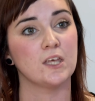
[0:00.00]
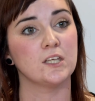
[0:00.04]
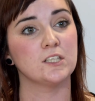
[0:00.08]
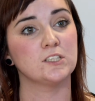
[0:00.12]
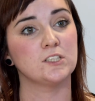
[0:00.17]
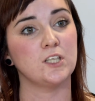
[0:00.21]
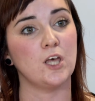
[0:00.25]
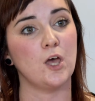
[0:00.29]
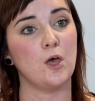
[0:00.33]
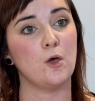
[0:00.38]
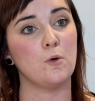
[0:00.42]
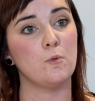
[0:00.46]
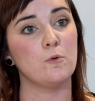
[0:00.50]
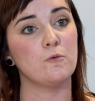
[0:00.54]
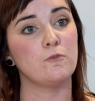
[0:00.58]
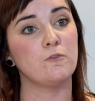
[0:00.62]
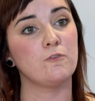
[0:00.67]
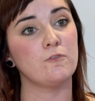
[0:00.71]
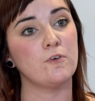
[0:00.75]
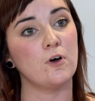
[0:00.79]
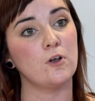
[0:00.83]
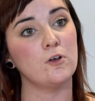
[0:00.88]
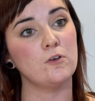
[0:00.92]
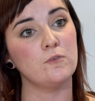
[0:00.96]
So
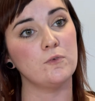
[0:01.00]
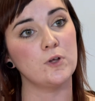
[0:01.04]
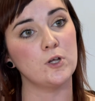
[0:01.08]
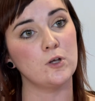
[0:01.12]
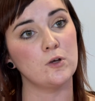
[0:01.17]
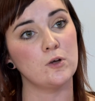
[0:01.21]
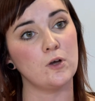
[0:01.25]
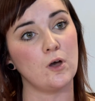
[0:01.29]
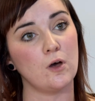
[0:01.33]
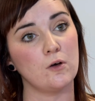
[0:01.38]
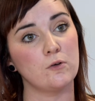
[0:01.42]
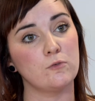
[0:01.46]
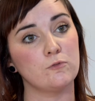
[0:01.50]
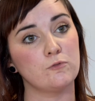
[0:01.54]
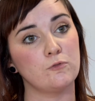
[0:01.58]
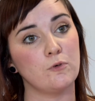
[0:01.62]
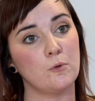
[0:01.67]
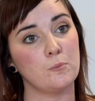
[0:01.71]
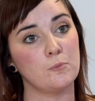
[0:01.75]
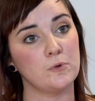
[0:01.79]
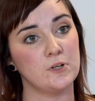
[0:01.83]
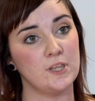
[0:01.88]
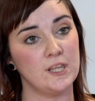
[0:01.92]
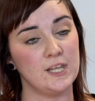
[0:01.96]
following on
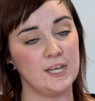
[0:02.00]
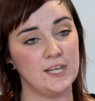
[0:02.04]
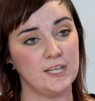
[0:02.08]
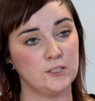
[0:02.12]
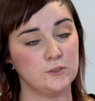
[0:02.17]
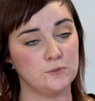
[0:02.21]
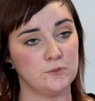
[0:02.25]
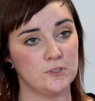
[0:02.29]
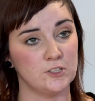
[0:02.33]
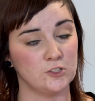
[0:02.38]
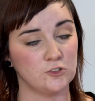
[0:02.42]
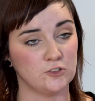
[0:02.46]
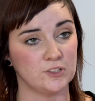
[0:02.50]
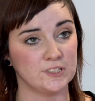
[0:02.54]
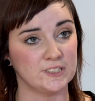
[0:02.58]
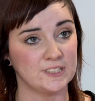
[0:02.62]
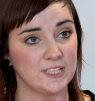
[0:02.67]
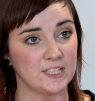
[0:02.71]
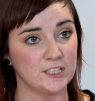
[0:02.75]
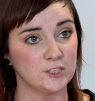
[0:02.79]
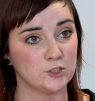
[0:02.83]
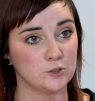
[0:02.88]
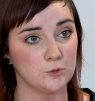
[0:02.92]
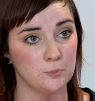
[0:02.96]
from one of the links with the
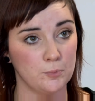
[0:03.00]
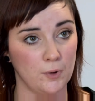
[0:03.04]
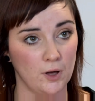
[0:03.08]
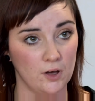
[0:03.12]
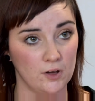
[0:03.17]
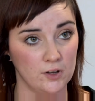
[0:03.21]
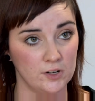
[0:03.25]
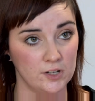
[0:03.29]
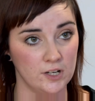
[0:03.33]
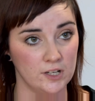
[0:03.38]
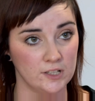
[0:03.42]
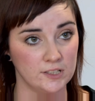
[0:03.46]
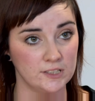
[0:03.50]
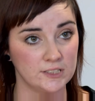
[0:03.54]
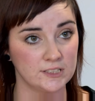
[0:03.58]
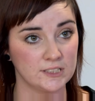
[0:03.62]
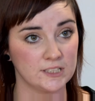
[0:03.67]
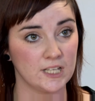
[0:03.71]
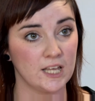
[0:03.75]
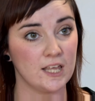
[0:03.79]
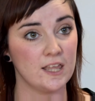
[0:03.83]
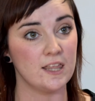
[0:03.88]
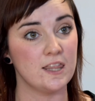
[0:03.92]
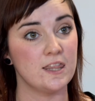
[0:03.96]
transnational
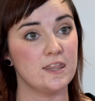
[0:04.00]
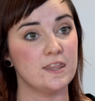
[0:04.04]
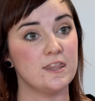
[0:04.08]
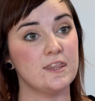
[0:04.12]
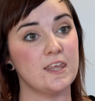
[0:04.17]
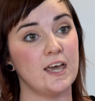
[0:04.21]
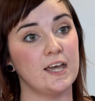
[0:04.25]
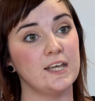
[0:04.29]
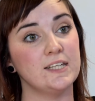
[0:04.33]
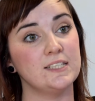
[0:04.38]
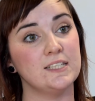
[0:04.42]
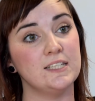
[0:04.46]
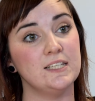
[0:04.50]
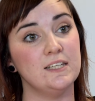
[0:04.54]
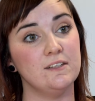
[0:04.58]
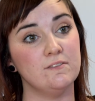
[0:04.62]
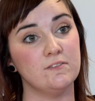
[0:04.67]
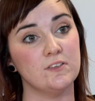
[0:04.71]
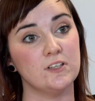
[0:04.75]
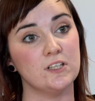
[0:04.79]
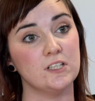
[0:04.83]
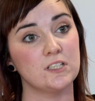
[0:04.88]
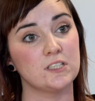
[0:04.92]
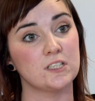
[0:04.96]
partners, they
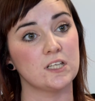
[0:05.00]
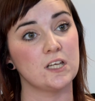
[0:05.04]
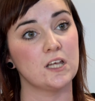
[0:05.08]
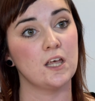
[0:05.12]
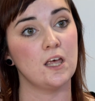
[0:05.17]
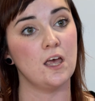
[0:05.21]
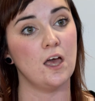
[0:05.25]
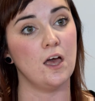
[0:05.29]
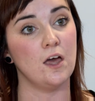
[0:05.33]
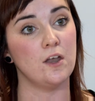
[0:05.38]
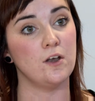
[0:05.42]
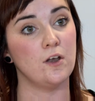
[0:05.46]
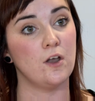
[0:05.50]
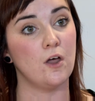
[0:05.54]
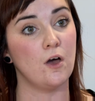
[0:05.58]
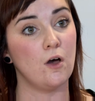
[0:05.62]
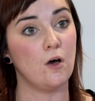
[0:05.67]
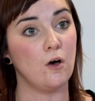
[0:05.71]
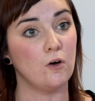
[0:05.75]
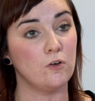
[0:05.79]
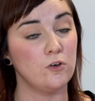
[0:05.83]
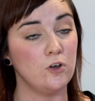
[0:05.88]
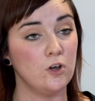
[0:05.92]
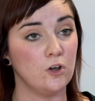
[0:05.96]
delivered an
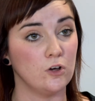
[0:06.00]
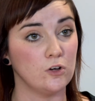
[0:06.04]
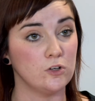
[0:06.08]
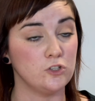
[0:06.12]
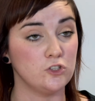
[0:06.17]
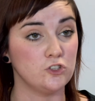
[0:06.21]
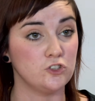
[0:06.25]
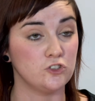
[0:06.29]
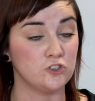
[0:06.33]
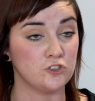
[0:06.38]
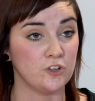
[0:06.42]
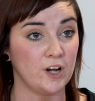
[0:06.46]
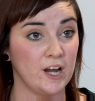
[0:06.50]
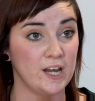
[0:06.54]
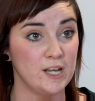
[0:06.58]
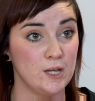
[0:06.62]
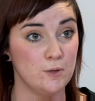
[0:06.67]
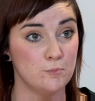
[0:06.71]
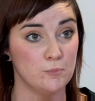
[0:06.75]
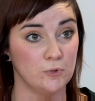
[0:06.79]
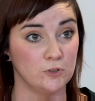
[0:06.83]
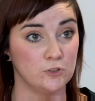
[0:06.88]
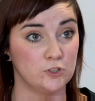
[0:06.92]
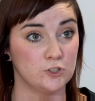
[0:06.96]
online
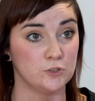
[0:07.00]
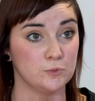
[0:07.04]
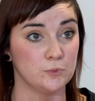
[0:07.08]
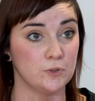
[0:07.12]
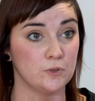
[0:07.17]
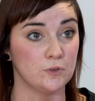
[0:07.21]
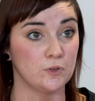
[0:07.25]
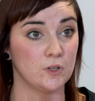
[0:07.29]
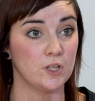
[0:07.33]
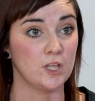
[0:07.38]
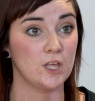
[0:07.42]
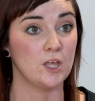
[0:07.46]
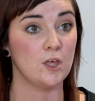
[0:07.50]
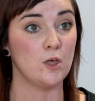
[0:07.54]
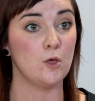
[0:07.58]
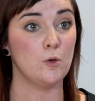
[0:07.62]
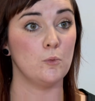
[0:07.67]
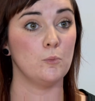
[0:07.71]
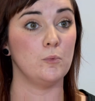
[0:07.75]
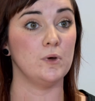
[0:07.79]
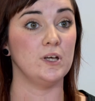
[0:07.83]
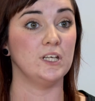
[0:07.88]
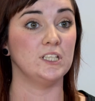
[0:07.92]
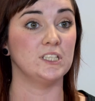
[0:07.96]
training module
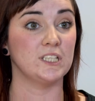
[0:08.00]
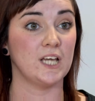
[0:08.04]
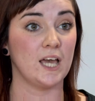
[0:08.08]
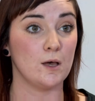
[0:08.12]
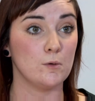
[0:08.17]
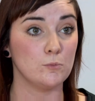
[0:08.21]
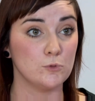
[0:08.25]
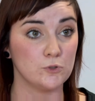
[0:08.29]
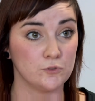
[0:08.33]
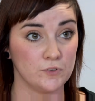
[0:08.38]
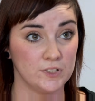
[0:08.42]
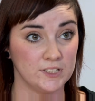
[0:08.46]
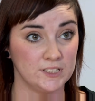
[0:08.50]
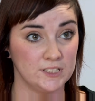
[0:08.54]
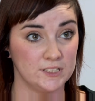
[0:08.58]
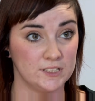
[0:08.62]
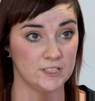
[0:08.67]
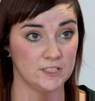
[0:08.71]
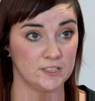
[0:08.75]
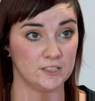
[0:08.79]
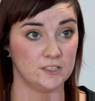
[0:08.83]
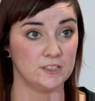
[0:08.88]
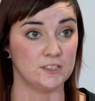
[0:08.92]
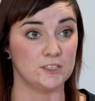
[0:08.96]
which helped
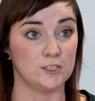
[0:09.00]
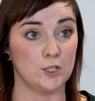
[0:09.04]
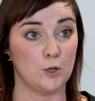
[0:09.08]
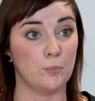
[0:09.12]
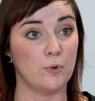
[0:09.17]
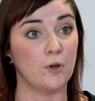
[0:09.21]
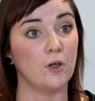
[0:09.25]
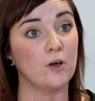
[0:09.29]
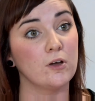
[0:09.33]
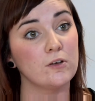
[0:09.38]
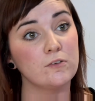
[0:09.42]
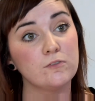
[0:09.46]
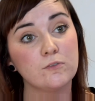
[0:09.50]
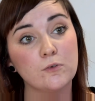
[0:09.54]
residents apply